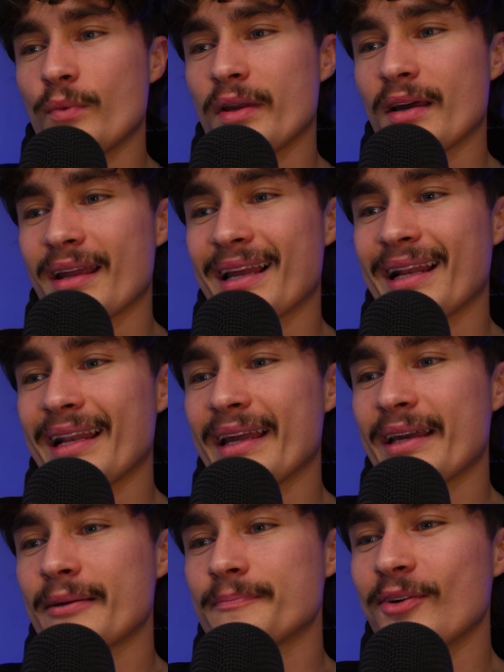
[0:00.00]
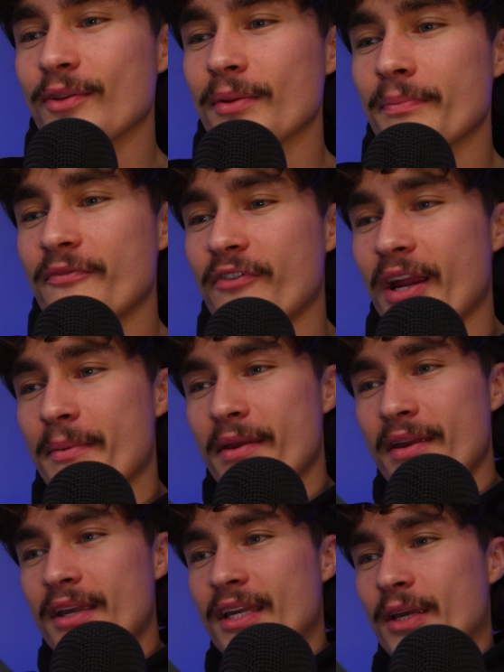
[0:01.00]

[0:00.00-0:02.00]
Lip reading: We're gonna click on the frame here,